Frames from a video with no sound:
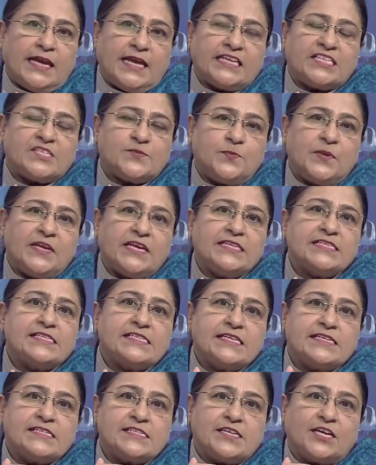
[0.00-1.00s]

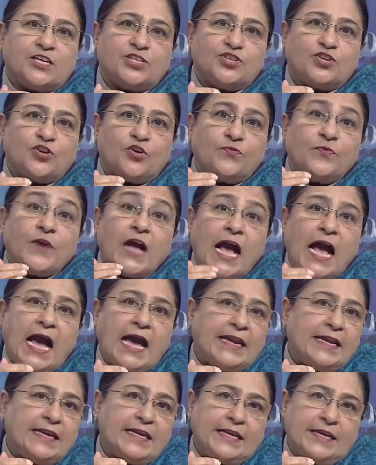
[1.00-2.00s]
explains the structure of a
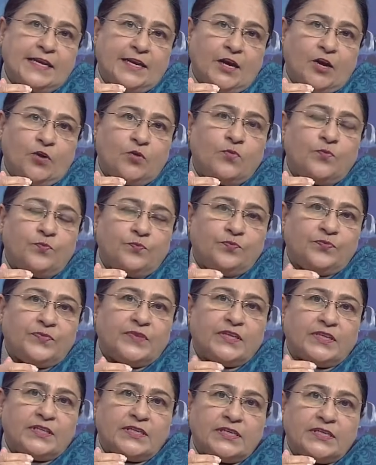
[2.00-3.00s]
RNA now.
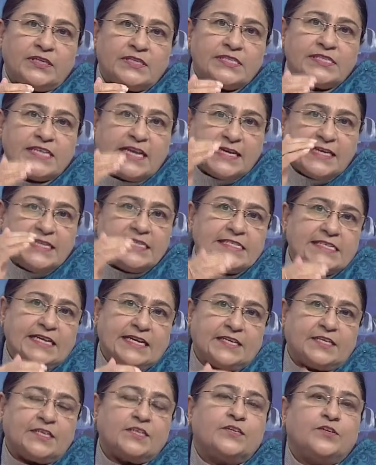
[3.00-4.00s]
The second
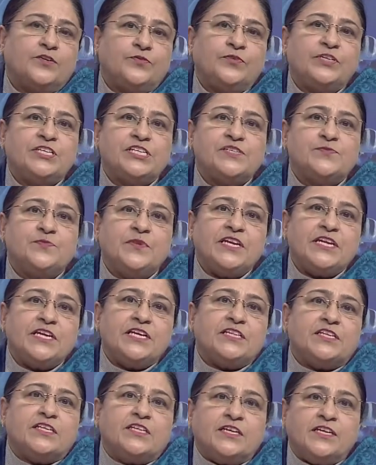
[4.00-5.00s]
set which is
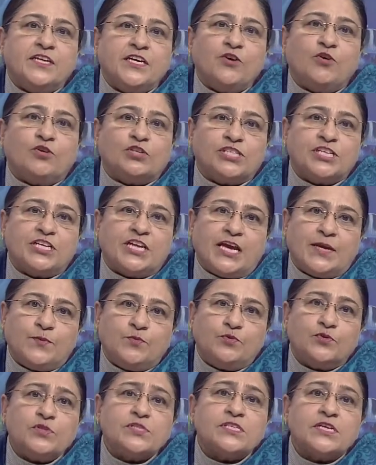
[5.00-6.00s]
beneath the
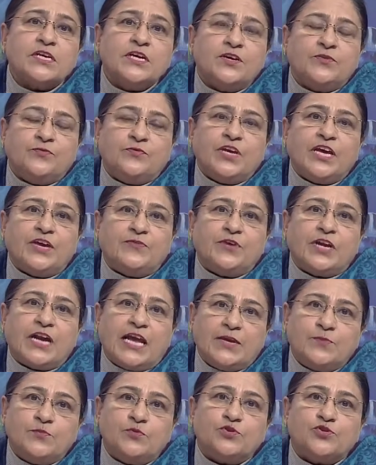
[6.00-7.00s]
deoxyribose, we have a
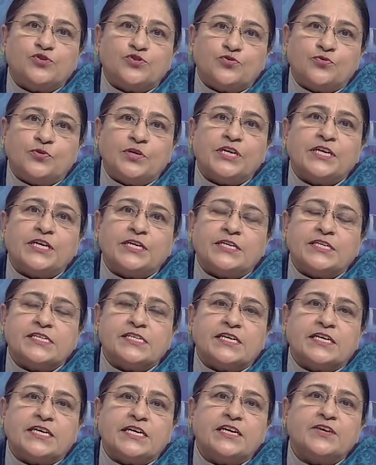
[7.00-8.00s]
ribose sugar, it
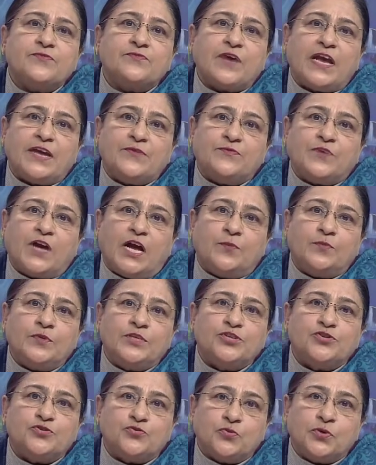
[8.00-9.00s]
is again a 5
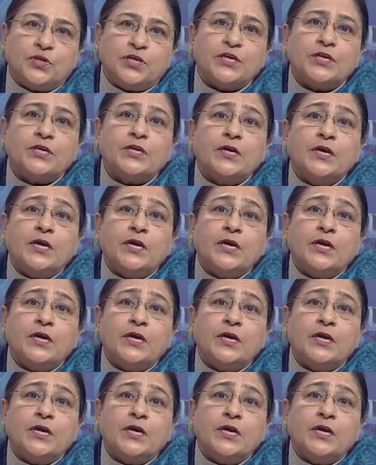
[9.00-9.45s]
carbon sugar.